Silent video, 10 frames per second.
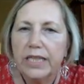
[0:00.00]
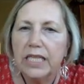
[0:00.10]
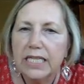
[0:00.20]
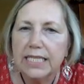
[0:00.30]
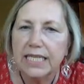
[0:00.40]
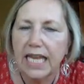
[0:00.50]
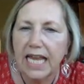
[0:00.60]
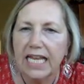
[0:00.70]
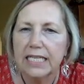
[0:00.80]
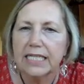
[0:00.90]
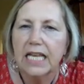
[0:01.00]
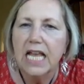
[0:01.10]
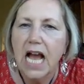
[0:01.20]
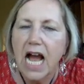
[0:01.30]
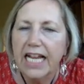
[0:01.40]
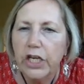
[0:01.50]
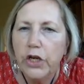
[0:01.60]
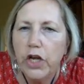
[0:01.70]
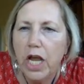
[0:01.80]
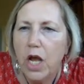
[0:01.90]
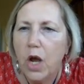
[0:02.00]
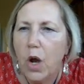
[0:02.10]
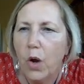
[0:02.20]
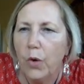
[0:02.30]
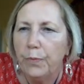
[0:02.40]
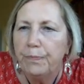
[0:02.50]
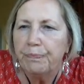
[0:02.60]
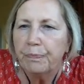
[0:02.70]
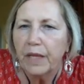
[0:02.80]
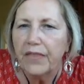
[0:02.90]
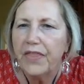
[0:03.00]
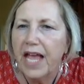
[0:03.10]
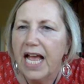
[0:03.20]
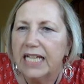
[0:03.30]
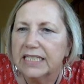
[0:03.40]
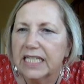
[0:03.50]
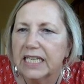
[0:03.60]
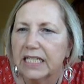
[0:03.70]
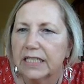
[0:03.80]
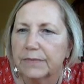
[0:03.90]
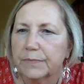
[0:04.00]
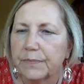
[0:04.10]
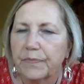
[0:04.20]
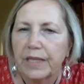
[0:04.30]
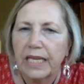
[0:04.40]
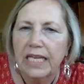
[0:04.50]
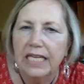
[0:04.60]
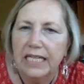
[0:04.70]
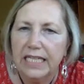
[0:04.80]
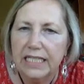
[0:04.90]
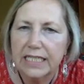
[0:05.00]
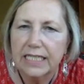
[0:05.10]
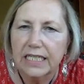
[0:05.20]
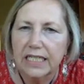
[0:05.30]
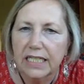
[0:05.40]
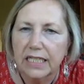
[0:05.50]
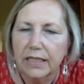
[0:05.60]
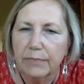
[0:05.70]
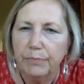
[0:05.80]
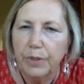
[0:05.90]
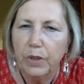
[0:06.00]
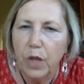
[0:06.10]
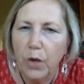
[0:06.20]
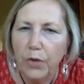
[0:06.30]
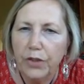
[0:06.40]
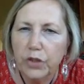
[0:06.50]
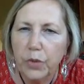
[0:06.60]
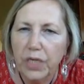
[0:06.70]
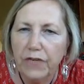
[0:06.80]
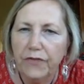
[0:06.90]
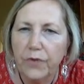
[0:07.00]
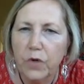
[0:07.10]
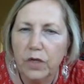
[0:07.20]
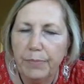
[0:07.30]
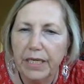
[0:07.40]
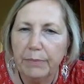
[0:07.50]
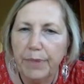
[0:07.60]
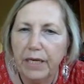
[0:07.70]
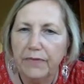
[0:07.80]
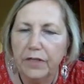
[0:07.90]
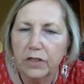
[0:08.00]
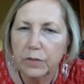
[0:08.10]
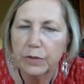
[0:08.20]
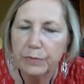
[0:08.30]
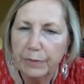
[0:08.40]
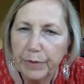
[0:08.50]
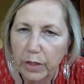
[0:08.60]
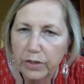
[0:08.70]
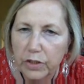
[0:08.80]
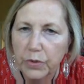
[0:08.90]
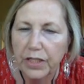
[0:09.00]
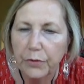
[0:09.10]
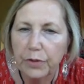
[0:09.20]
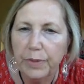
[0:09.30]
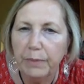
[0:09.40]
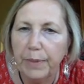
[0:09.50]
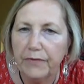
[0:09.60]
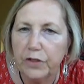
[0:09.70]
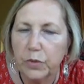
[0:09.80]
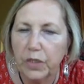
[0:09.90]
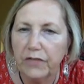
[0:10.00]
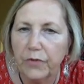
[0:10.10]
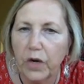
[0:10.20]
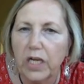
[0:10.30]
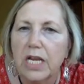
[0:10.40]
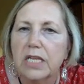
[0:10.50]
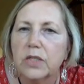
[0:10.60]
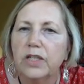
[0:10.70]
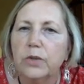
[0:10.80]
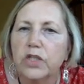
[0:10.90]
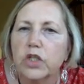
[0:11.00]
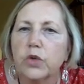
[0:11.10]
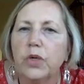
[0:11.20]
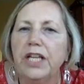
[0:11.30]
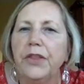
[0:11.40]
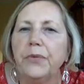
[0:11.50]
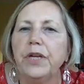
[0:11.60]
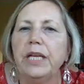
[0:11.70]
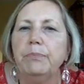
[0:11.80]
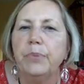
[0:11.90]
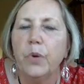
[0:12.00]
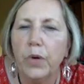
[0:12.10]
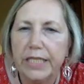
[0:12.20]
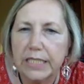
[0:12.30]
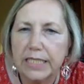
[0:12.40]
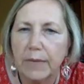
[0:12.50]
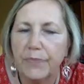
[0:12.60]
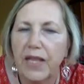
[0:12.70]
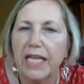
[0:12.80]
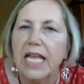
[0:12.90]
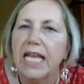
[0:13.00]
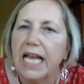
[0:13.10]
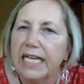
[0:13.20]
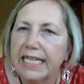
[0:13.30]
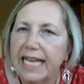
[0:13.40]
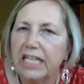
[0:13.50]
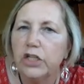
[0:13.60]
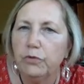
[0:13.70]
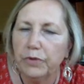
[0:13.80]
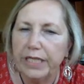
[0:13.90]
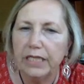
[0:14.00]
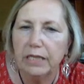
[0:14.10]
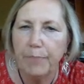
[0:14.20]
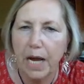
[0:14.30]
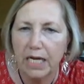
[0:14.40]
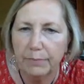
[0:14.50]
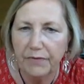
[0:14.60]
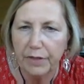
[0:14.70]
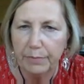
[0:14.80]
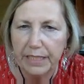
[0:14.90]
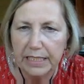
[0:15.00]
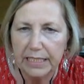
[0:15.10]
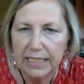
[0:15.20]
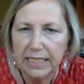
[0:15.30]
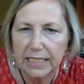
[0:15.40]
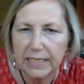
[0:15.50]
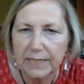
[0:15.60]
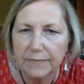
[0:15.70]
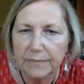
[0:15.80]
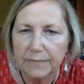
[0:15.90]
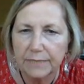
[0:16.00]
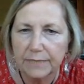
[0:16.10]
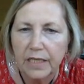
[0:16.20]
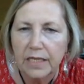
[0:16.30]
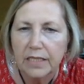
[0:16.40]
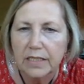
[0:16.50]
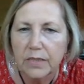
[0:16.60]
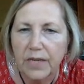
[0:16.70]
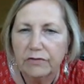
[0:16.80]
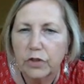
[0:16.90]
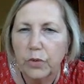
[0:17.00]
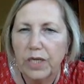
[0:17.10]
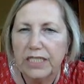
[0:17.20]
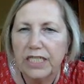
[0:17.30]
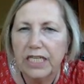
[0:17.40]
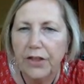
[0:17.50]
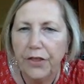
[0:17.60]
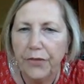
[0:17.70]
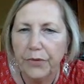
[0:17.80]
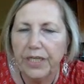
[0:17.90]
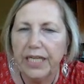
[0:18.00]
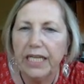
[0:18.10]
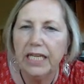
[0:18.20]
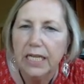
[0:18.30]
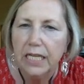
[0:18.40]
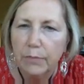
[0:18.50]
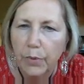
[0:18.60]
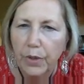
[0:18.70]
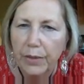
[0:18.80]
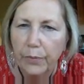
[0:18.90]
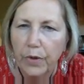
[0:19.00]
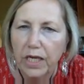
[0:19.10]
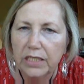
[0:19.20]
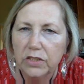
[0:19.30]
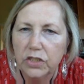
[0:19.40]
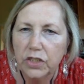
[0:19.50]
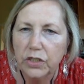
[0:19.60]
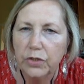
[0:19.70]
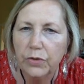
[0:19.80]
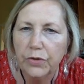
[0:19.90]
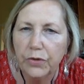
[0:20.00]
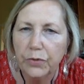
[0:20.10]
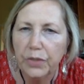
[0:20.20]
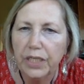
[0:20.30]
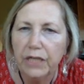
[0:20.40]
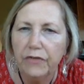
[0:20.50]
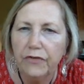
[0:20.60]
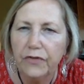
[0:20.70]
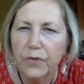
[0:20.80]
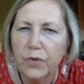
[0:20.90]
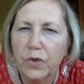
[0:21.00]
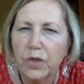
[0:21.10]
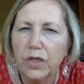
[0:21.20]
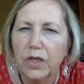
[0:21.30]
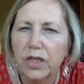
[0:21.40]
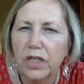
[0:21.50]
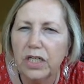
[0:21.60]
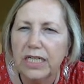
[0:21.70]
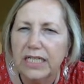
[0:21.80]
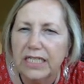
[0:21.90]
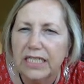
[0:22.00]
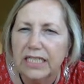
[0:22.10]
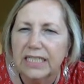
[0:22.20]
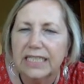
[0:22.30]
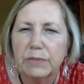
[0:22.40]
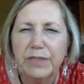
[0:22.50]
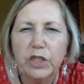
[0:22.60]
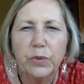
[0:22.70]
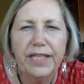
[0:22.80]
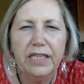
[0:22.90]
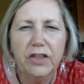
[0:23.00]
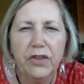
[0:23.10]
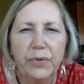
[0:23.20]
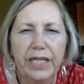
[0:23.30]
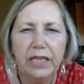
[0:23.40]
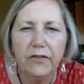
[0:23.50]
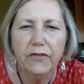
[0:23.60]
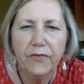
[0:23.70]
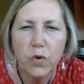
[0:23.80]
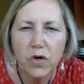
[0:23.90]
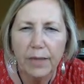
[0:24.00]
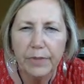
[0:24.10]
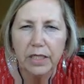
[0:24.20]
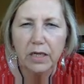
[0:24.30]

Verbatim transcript: in this case, I know that it's below the twenty-four but above, or excuse me, below the twenty-three but above the twenty-four. So I know it's twenty-three point something. And again, you read at the bottom of the meniscus. So I have twenty-three point one two three four. It's between the three and the four. I'm going